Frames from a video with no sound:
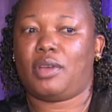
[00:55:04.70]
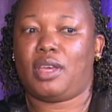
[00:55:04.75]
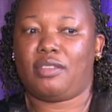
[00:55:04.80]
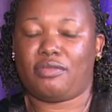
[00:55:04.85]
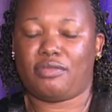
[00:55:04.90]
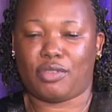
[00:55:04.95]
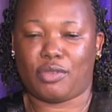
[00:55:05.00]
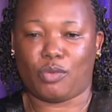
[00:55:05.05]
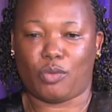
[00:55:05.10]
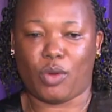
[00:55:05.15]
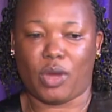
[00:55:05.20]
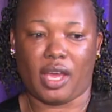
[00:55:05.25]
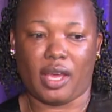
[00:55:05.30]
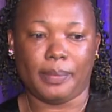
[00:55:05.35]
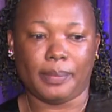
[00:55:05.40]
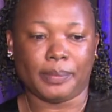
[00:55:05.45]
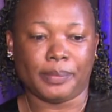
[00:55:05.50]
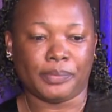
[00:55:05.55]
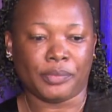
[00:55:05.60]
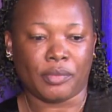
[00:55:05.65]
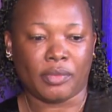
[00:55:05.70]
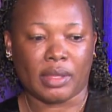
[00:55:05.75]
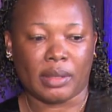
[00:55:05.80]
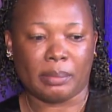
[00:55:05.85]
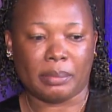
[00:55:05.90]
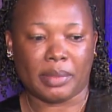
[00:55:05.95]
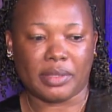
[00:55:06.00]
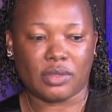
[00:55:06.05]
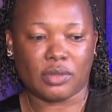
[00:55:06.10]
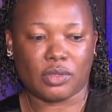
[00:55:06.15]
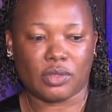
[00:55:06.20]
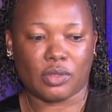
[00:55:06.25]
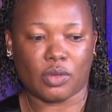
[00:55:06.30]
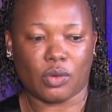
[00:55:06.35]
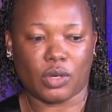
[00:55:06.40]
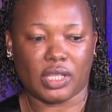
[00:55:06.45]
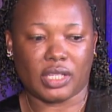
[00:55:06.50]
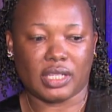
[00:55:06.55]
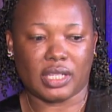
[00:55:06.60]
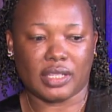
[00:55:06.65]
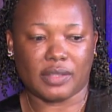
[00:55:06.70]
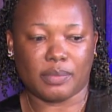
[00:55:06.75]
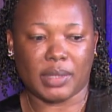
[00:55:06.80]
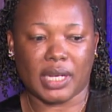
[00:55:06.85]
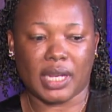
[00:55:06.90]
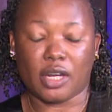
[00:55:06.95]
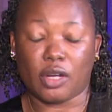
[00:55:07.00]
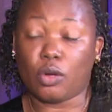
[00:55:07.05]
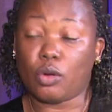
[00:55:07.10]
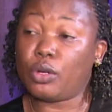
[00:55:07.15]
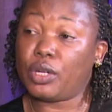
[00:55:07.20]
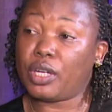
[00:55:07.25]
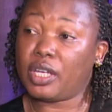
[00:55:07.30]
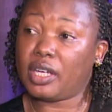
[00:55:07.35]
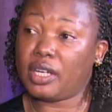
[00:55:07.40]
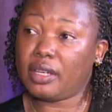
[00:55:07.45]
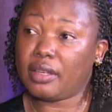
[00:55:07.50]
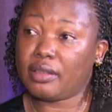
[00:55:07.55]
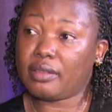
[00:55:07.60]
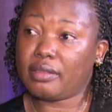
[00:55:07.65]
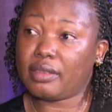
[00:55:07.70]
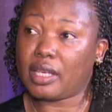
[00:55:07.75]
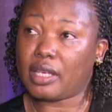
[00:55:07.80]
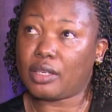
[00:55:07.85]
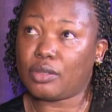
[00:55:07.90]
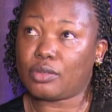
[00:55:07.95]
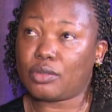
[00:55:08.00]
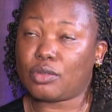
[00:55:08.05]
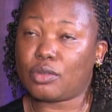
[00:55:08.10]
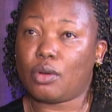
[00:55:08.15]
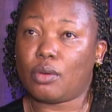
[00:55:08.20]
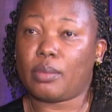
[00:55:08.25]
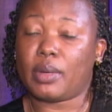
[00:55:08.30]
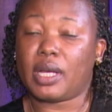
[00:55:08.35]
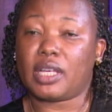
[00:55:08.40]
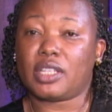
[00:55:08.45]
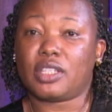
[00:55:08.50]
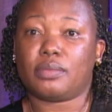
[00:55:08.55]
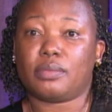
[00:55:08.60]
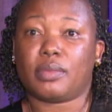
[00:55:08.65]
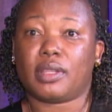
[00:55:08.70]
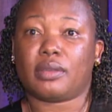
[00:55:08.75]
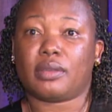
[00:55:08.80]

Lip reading: I'm everywhere. So it has been an honor. Thank you so much.